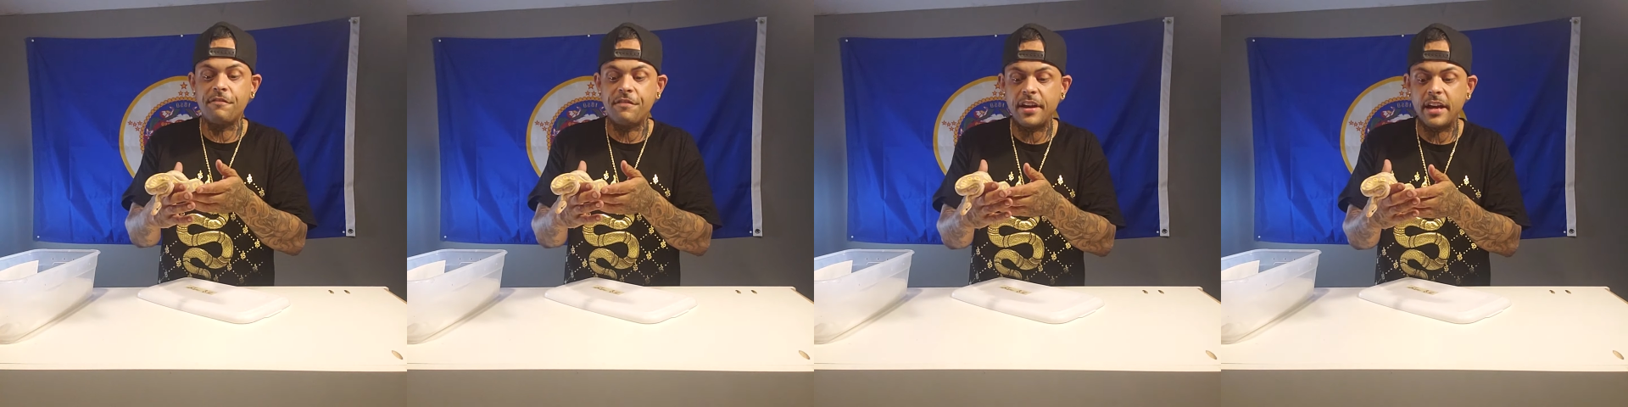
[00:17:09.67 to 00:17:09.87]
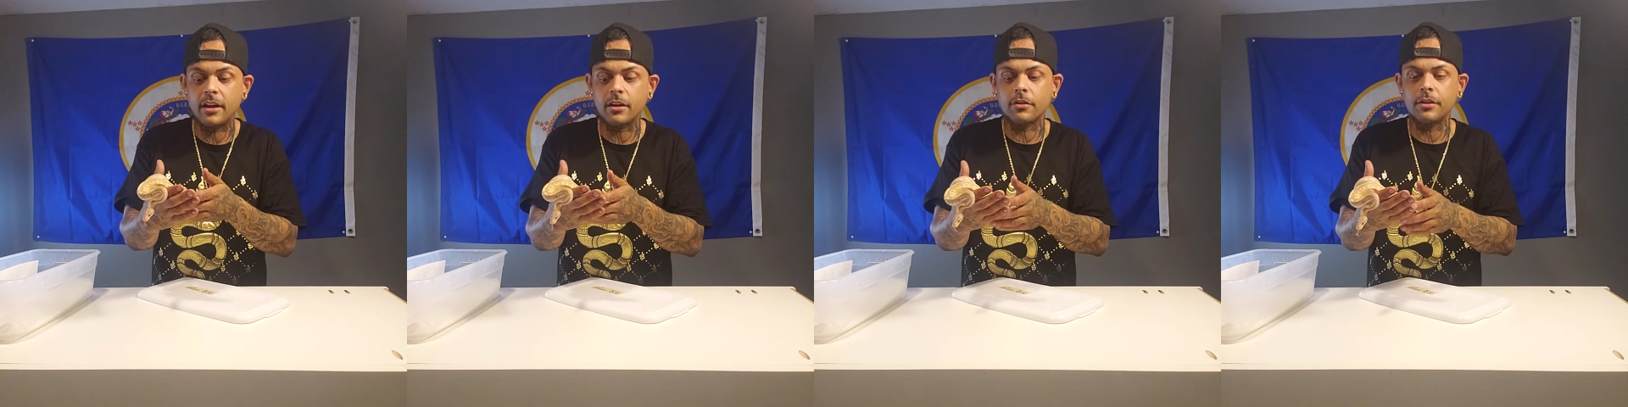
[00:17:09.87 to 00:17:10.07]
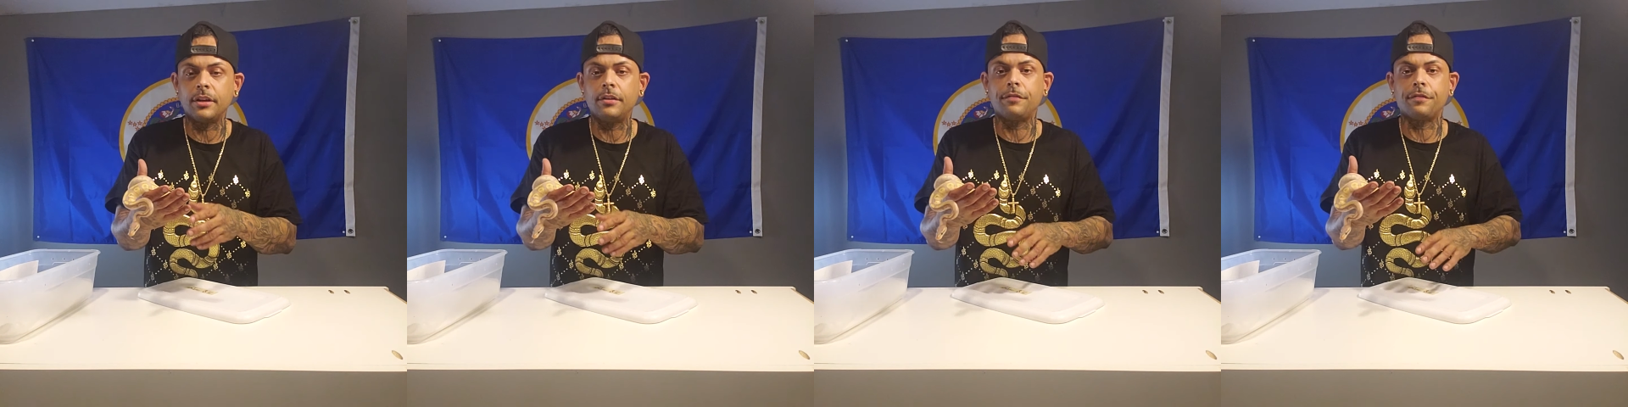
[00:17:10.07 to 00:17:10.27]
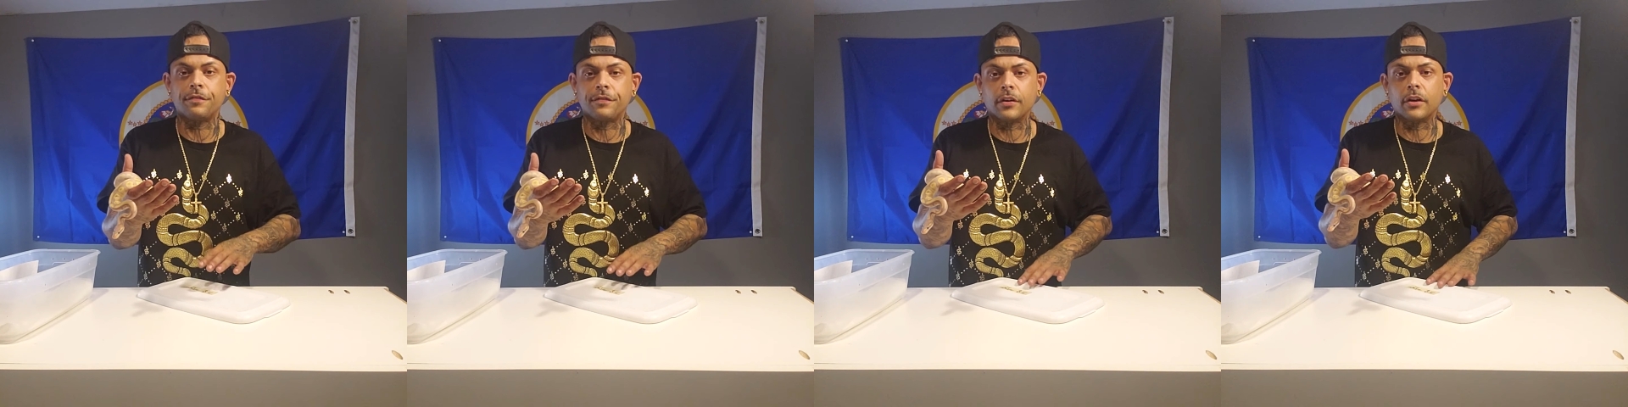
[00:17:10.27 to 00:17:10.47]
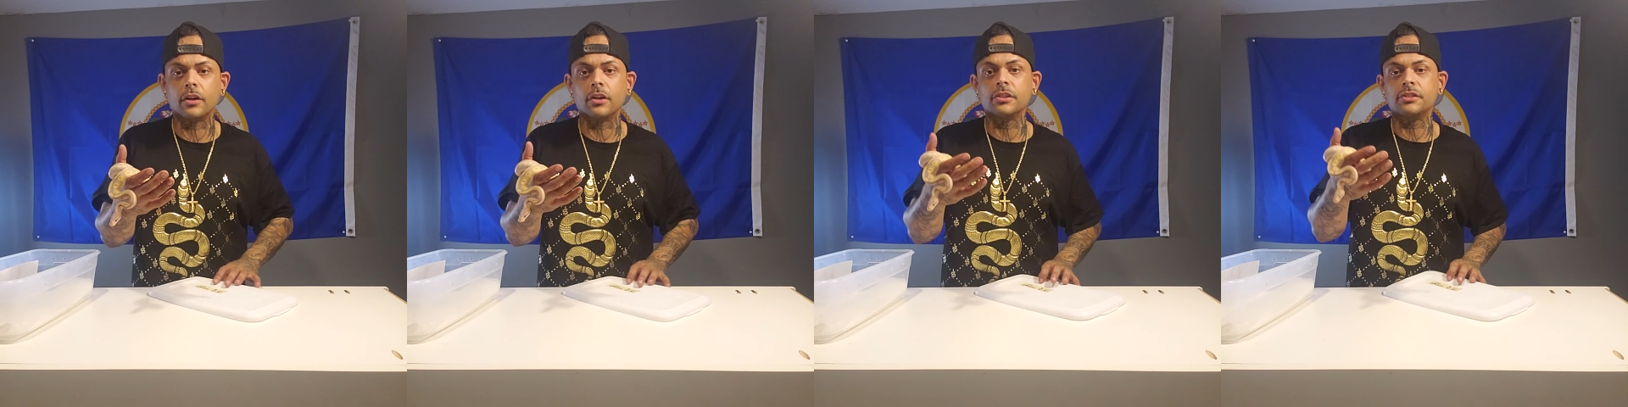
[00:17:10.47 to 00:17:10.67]
very
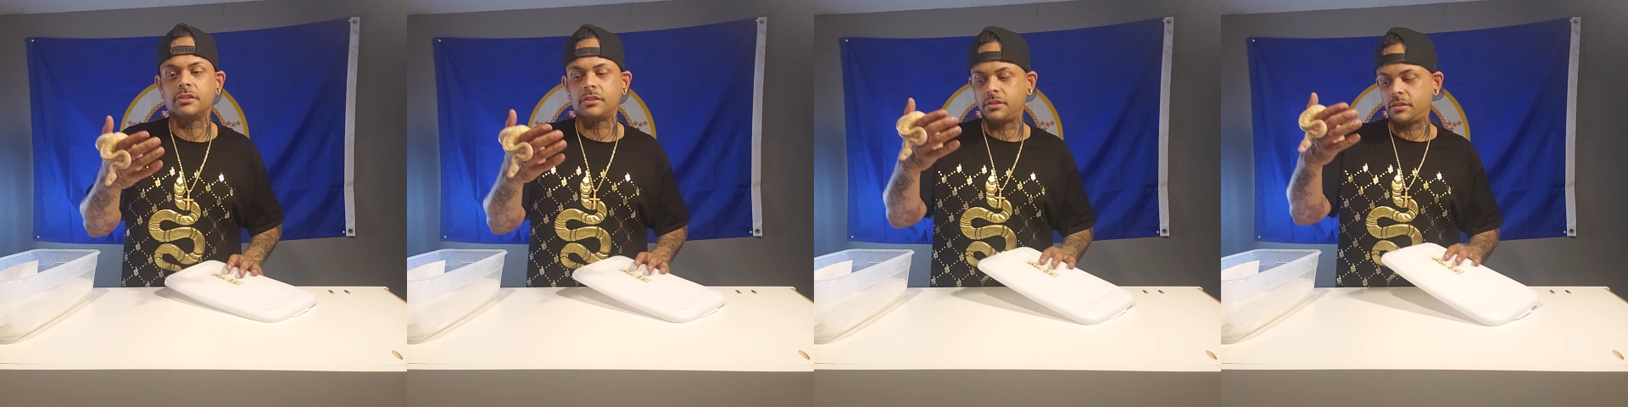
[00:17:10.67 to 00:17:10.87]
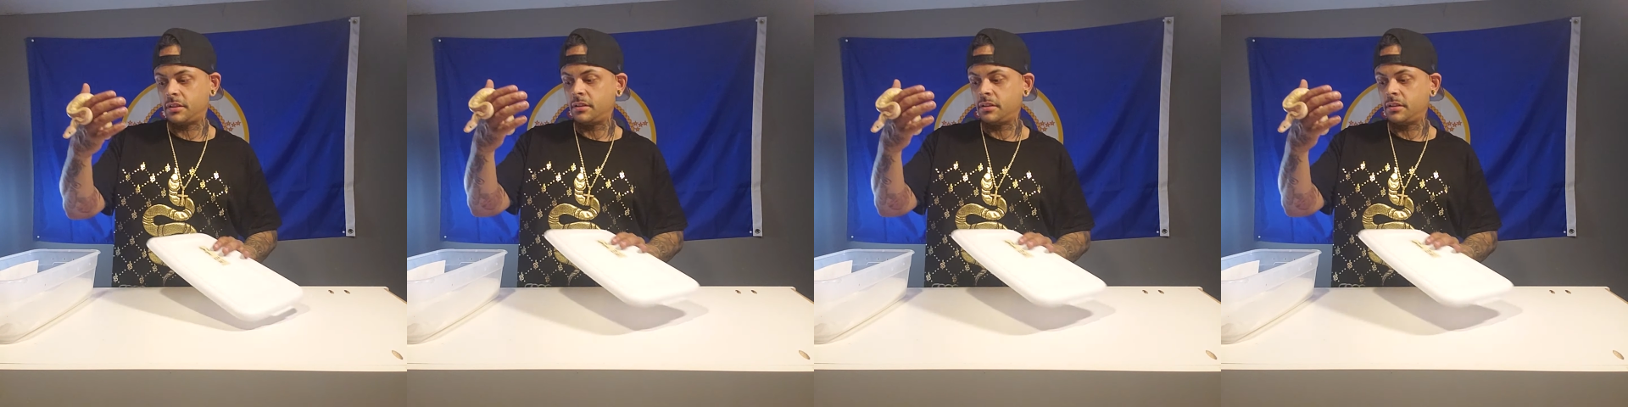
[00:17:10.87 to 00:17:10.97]
first